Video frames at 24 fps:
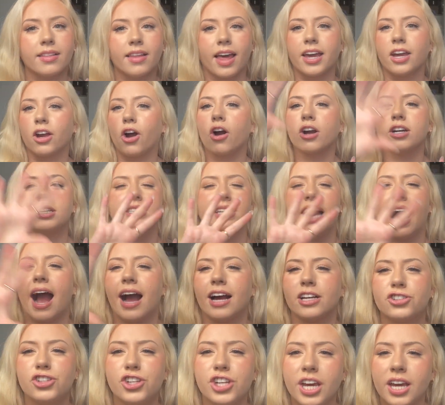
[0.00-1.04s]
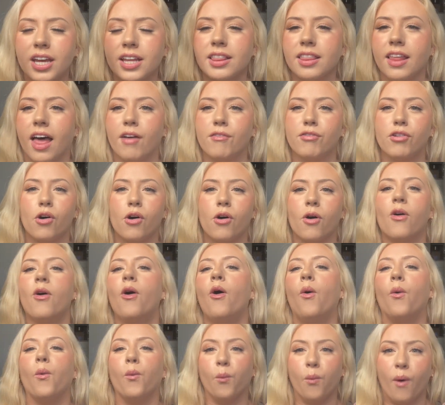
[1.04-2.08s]
Like Kardashian level
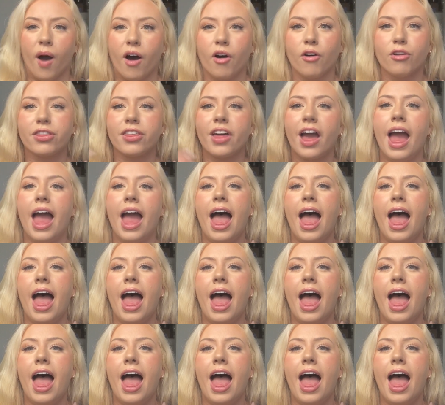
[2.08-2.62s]
wealth.